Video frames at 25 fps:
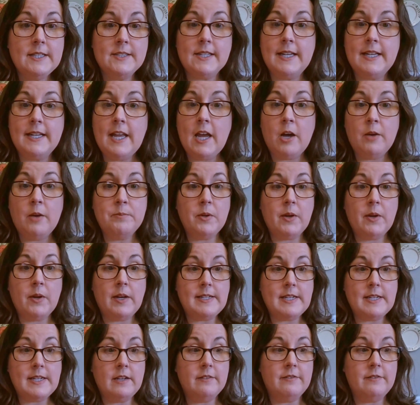is going to help you
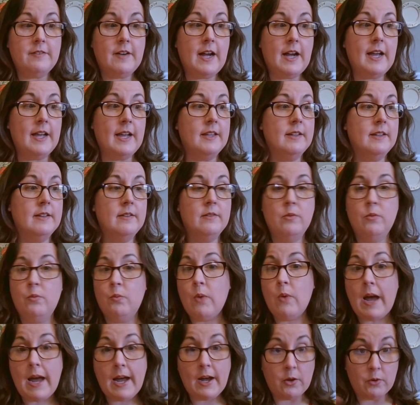identify,
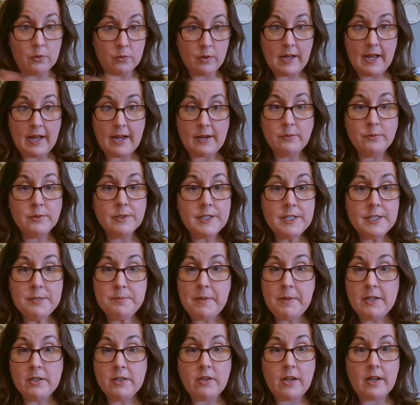wow, I really
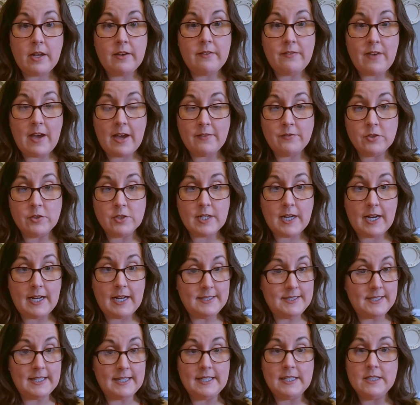spent a lot of
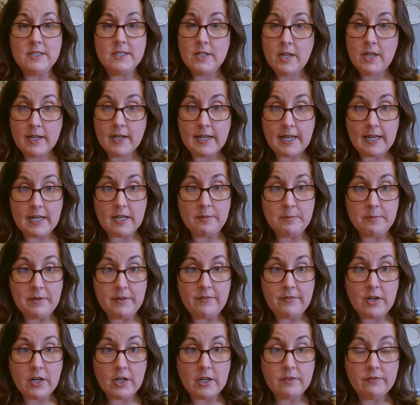advertising. It's not getting me
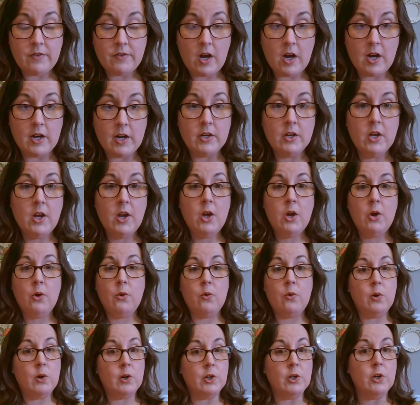very far.
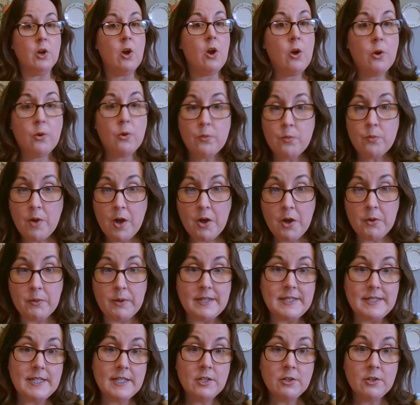Or, whoa,
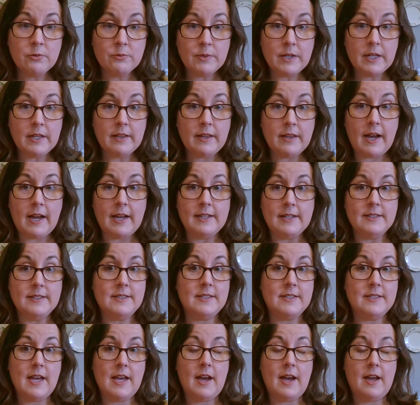I didn't
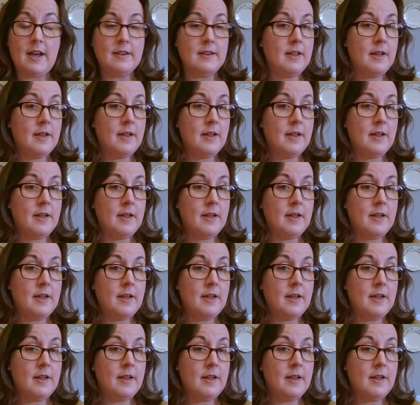realize that